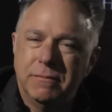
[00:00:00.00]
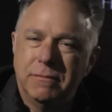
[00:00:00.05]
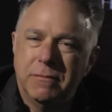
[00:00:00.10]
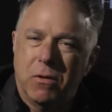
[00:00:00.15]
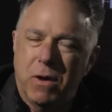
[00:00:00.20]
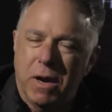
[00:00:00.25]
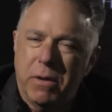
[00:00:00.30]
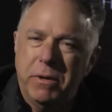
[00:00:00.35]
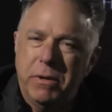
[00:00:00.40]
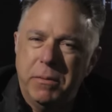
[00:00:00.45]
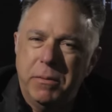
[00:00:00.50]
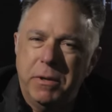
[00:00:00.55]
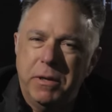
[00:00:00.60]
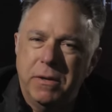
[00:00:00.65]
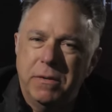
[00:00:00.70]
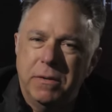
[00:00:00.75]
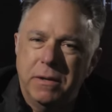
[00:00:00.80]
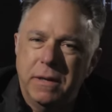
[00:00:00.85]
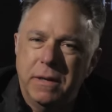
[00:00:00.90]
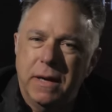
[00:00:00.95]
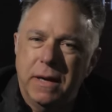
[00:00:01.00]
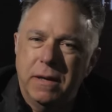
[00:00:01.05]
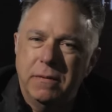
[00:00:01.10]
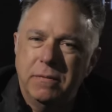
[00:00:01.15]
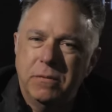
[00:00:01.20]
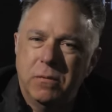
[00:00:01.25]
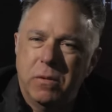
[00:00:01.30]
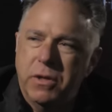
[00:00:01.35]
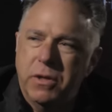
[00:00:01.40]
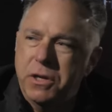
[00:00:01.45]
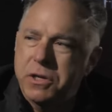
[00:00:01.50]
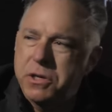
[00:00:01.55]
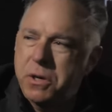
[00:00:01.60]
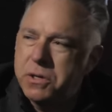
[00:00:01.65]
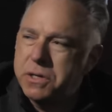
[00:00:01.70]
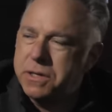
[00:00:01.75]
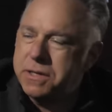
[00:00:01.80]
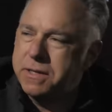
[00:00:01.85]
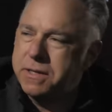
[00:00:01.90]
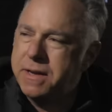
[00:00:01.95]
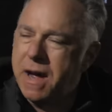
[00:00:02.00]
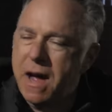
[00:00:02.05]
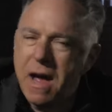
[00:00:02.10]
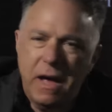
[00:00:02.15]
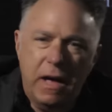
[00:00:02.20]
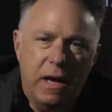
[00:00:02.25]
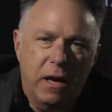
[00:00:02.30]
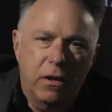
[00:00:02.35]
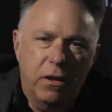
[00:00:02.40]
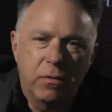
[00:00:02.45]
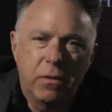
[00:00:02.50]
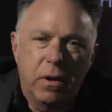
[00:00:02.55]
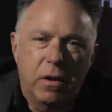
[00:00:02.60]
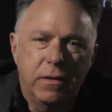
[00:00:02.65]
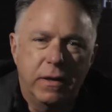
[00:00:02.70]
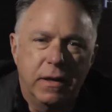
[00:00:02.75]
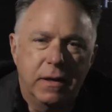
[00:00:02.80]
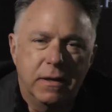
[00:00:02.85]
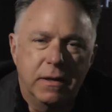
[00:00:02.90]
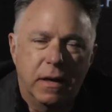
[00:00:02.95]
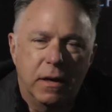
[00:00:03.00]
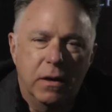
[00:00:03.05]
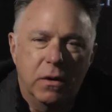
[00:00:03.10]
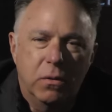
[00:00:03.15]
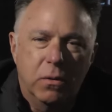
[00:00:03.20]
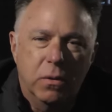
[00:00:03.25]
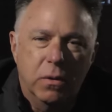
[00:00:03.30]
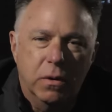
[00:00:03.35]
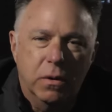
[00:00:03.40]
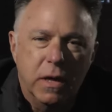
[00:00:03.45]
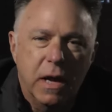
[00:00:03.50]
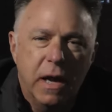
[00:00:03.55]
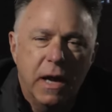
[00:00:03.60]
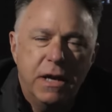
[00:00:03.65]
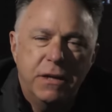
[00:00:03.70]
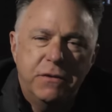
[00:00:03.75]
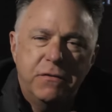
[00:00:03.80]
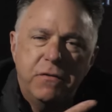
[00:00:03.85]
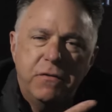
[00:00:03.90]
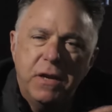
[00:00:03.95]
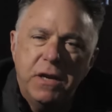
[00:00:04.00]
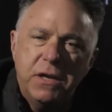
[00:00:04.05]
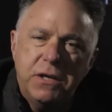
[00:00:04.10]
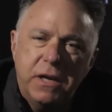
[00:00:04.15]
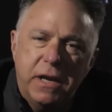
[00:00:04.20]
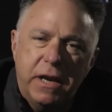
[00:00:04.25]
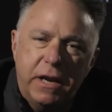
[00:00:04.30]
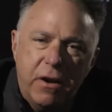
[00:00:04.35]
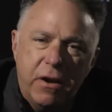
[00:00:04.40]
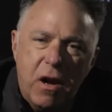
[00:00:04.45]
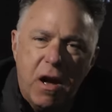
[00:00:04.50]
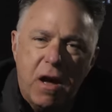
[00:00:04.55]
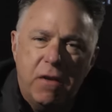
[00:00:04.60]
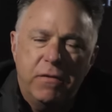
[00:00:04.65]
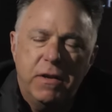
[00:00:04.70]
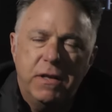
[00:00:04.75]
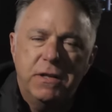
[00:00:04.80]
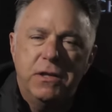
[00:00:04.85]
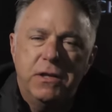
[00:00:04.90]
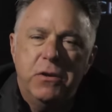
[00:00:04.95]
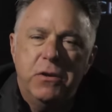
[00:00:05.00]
Why would he be doing that when the church is dying throughout the entire world? He's finishing it off. He's